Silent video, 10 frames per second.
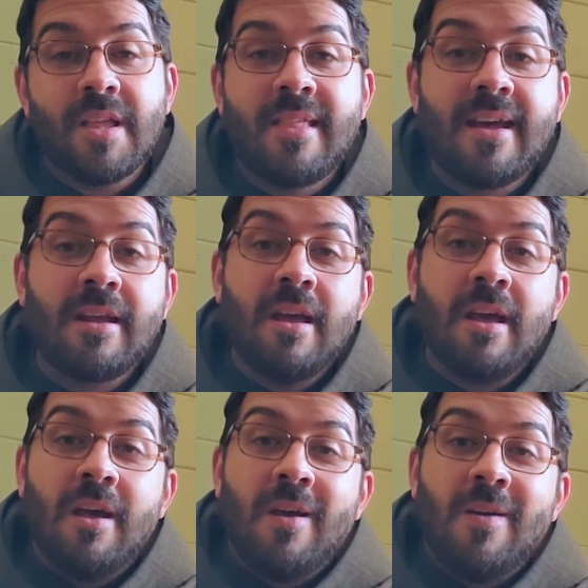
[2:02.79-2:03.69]
that
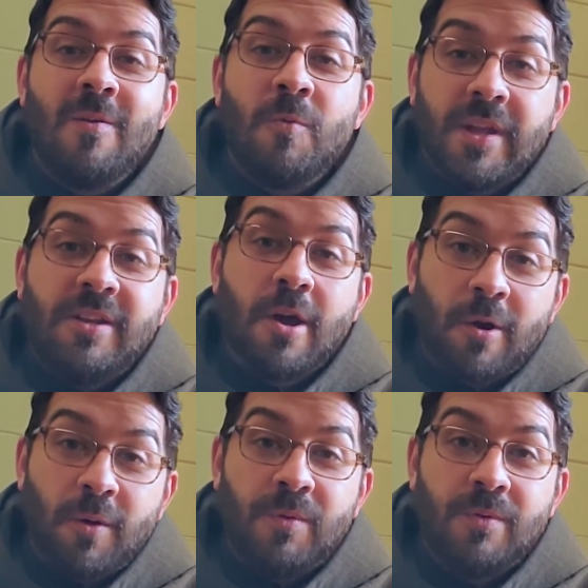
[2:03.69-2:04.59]
we
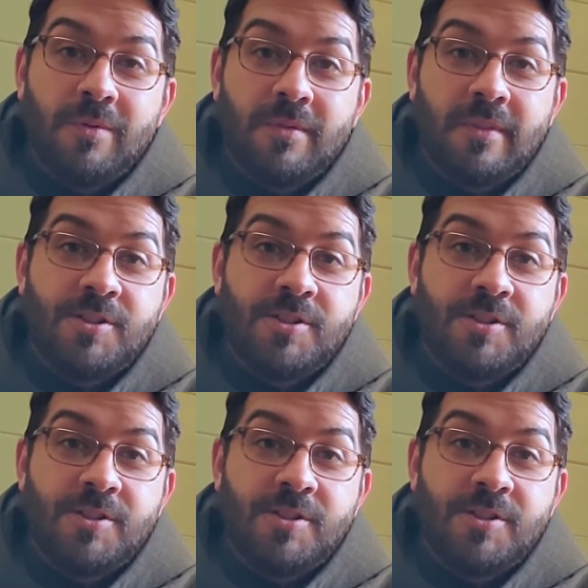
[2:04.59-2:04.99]
know that